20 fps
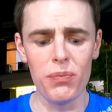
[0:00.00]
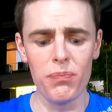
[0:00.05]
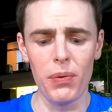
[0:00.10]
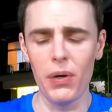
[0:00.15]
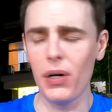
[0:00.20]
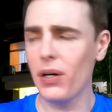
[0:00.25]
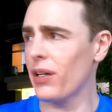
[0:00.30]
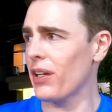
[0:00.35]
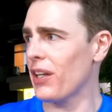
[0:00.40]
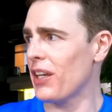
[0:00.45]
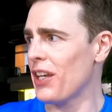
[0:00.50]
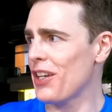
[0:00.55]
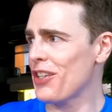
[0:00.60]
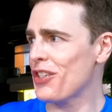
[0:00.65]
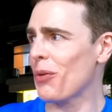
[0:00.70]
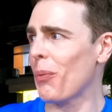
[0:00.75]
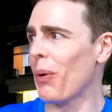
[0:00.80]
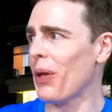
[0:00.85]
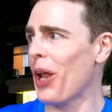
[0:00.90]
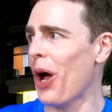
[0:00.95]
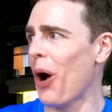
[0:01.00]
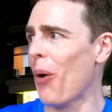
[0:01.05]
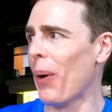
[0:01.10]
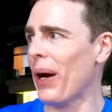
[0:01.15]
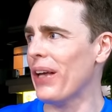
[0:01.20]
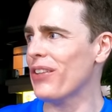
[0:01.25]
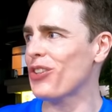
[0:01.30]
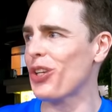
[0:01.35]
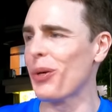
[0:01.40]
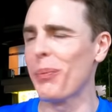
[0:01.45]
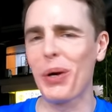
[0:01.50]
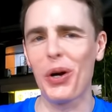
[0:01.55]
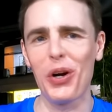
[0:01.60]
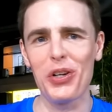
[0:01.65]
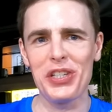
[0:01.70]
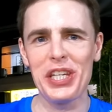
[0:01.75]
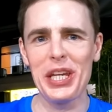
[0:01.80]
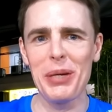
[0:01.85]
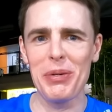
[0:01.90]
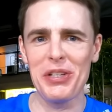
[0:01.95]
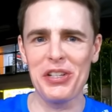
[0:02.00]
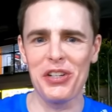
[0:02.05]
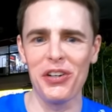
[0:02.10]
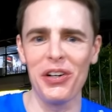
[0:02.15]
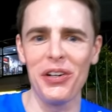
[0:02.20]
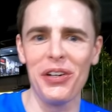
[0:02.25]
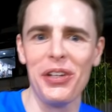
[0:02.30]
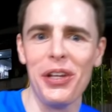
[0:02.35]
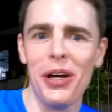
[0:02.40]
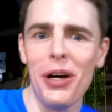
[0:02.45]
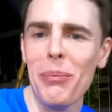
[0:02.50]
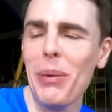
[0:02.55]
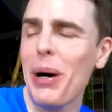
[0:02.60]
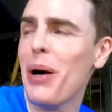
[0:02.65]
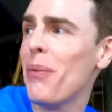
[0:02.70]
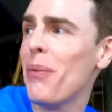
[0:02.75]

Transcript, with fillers: but he's the one that I went to because he was grilling them